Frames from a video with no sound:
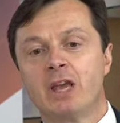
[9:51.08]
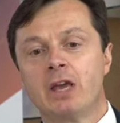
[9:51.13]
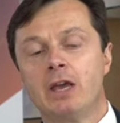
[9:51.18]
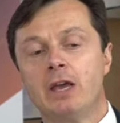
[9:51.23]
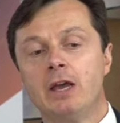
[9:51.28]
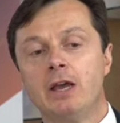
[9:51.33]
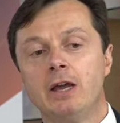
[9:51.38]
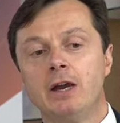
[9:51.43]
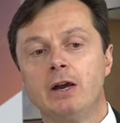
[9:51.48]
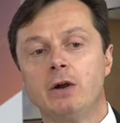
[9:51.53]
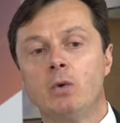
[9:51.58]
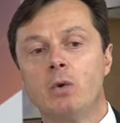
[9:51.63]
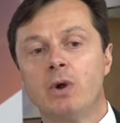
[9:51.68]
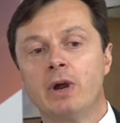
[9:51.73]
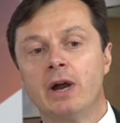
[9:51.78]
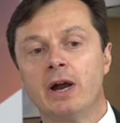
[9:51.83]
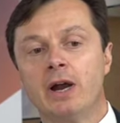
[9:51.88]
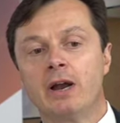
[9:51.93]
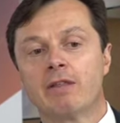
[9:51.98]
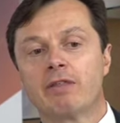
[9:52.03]
Here we
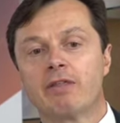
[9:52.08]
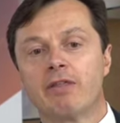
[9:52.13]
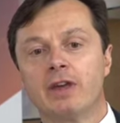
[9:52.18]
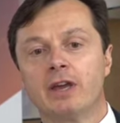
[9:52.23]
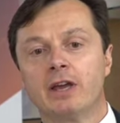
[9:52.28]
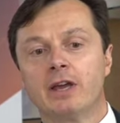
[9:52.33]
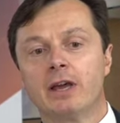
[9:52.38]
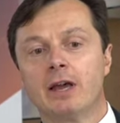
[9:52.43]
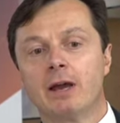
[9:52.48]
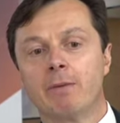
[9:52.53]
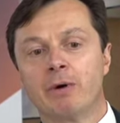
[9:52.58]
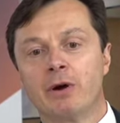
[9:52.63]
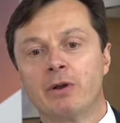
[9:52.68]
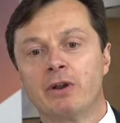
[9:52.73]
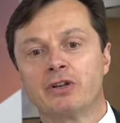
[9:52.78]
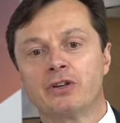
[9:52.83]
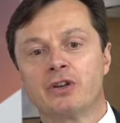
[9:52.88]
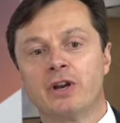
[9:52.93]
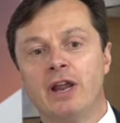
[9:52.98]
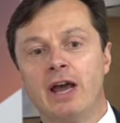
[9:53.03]
are thinking about
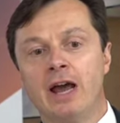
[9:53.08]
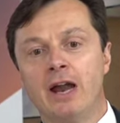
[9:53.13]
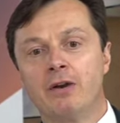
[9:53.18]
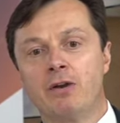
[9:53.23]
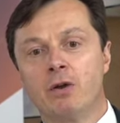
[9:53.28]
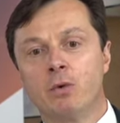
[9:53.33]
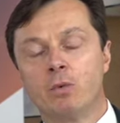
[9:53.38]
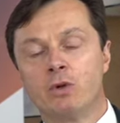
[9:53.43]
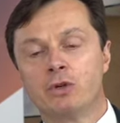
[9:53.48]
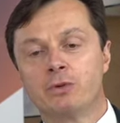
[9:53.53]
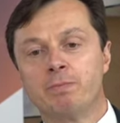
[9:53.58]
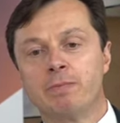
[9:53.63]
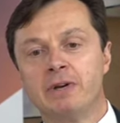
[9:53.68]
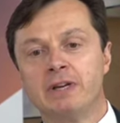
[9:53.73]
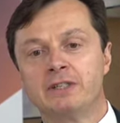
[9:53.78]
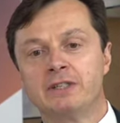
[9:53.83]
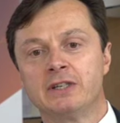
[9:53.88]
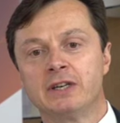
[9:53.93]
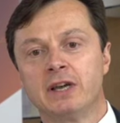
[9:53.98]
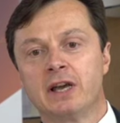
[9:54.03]
a scenario in which
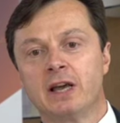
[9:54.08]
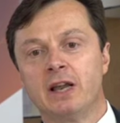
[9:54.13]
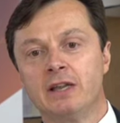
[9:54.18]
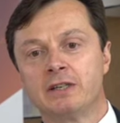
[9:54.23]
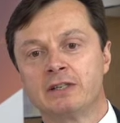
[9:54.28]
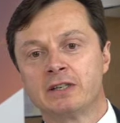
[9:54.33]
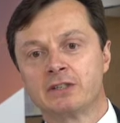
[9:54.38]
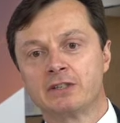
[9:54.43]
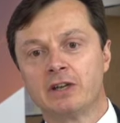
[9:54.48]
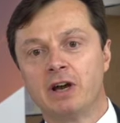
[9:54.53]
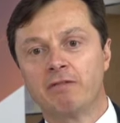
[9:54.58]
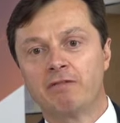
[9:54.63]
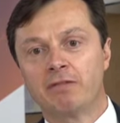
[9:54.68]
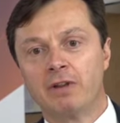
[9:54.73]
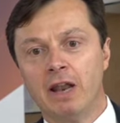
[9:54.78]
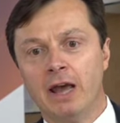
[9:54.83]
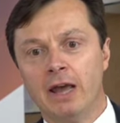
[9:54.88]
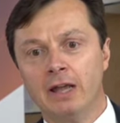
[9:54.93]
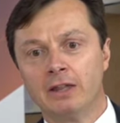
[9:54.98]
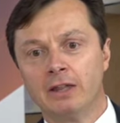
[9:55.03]
basically is a soft
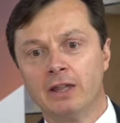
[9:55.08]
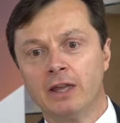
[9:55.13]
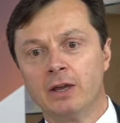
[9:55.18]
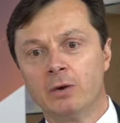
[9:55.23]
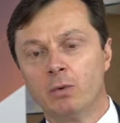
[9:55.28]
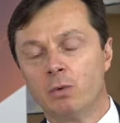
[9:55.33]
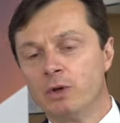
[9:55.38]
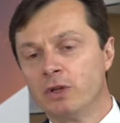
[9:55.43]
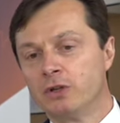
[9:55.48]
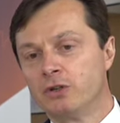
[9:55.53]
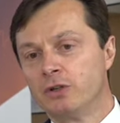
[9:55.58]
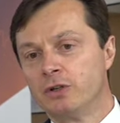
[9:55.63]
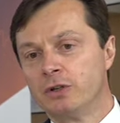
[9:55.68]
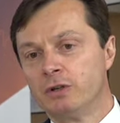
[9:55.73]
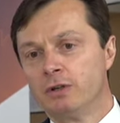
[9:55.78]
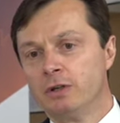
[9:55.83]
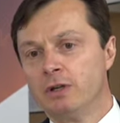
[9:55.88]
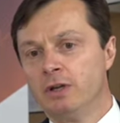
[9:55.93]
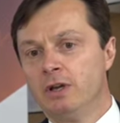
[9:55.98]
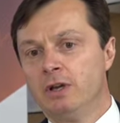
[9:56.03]
landing, which
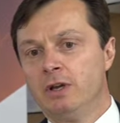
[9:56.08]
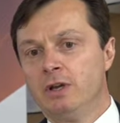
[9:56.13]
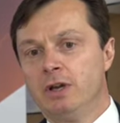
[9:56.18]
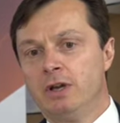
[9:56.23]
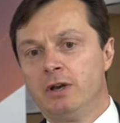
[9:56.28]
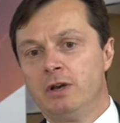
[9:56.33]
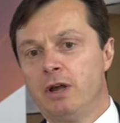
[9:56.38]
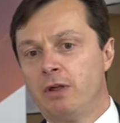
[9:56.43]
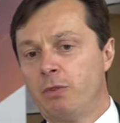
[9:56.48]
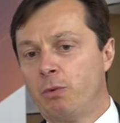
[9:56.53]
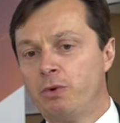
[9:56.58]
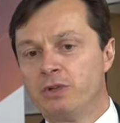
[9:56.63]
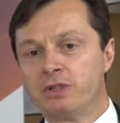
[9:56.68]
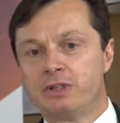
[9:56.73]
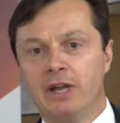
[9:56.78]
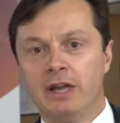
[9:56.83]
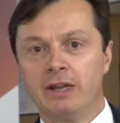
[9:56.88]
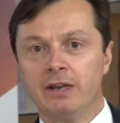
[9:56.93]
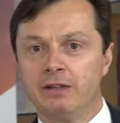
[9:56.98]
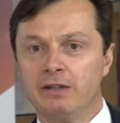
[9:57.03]

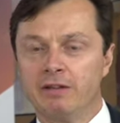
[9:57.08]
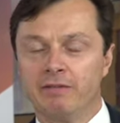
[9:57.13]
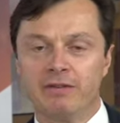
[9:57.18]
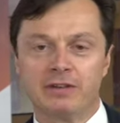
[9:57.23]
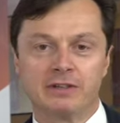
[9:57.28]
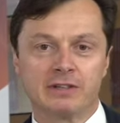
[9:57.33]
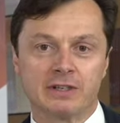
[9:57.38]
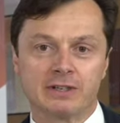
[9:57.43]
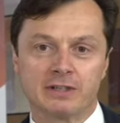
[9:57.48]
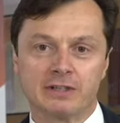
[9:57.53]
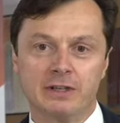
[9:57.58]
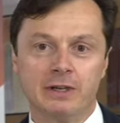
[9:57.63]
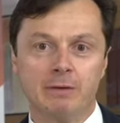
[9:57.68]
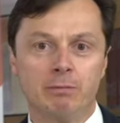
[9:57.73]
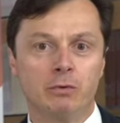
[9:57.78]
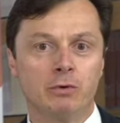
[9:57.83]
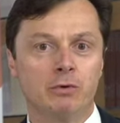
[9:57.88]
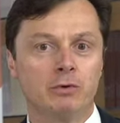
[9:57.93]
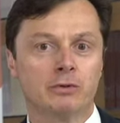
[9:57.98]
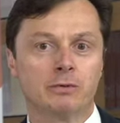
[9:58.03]
notwithstanding the fiscal
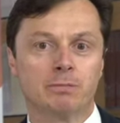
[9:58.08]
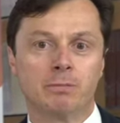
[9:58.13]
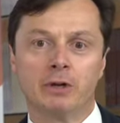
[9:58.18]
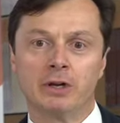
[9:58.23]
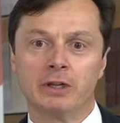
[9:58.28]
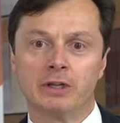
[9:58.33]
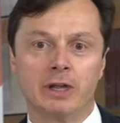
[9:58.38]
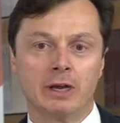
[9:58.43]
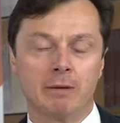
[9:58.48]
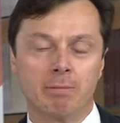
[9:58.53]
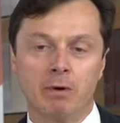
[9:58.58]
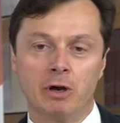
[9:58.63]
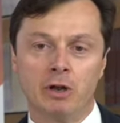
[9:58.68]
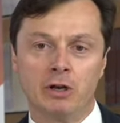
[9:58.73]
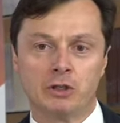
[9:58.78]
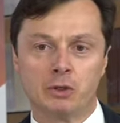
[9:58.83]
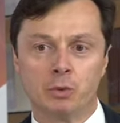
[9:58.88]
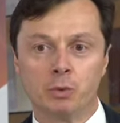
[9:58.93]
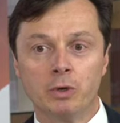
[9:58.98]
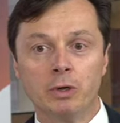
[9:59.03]
stimulus, monetary
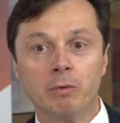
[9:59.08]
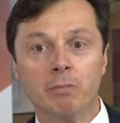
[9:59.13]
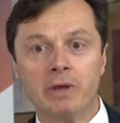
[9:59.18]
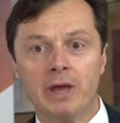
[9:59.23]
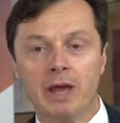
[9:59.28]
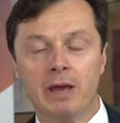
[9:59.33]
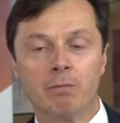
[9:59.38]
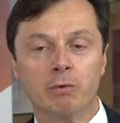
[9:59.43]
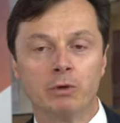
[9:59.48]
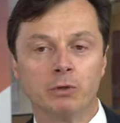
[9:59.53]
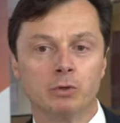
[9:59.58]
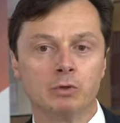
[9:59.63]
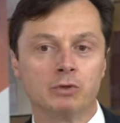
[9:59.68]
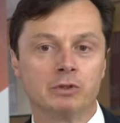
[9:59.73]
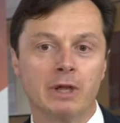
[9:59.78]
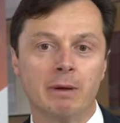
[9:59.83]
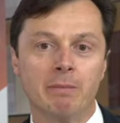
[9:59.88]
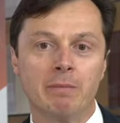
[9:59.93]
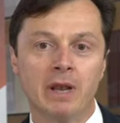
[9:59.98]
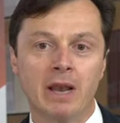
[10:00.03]
policy will be able to
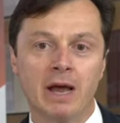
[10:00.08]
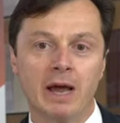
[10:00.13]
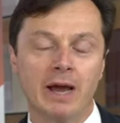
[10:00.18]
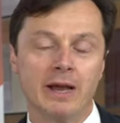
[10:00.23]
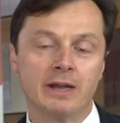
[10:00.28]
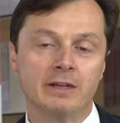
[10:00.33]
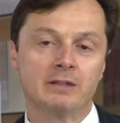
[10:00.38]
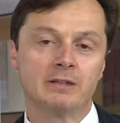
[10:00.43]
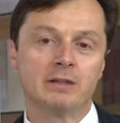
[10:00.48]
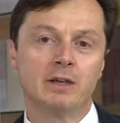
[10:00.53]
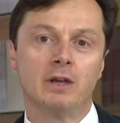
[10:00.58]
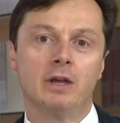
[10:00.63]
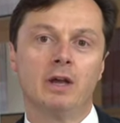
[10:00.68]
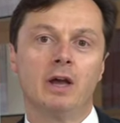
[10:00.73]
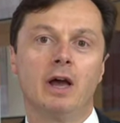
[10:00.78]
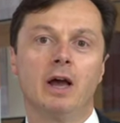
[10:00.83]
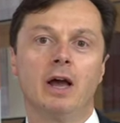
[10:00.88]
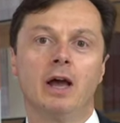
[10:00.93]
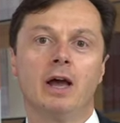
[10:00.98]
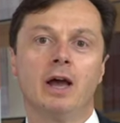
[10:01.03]
stabilize,
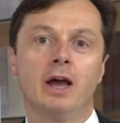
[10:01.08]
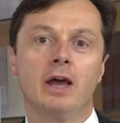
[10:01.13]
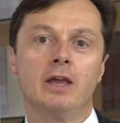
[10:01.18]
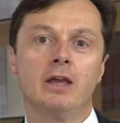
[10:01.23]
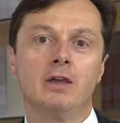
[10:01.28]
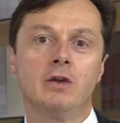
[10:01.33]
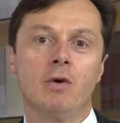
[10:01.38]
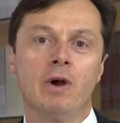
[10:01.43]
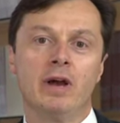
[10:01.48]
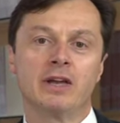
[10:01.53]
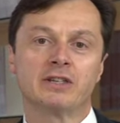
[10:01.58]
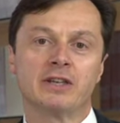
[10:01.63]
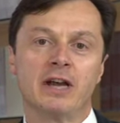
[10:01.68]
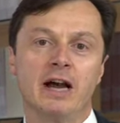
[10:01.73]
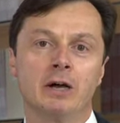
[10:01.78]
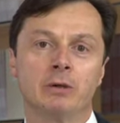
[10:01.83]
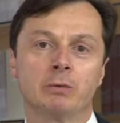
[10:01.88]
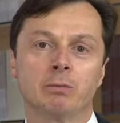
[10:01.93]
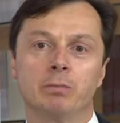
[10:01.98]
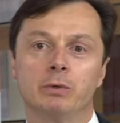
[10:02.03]
US
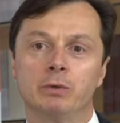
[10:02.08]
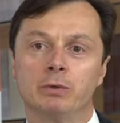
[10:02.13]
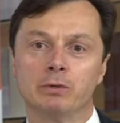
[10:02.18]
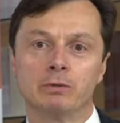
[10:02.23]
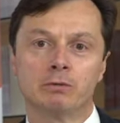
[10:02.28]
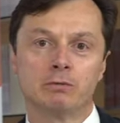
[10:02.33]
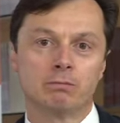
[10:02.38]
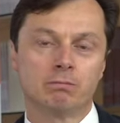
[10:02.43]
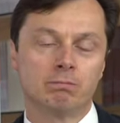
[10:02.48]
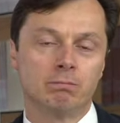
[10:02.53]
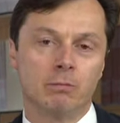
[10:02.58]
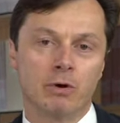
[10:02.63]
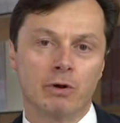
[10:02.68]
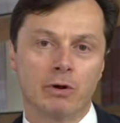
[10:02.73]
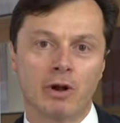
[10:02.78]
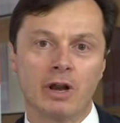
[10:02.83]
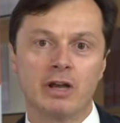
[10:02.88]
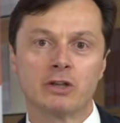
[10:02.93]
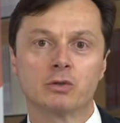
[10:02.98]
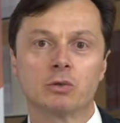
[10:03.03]
output
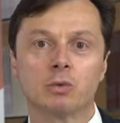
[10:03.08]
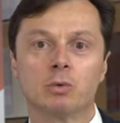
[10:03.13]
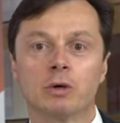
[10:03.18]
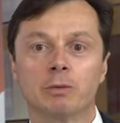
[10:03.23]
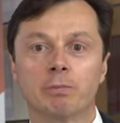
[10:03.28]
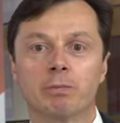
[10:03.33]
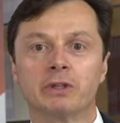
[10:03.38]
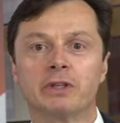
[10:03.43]
more or less toward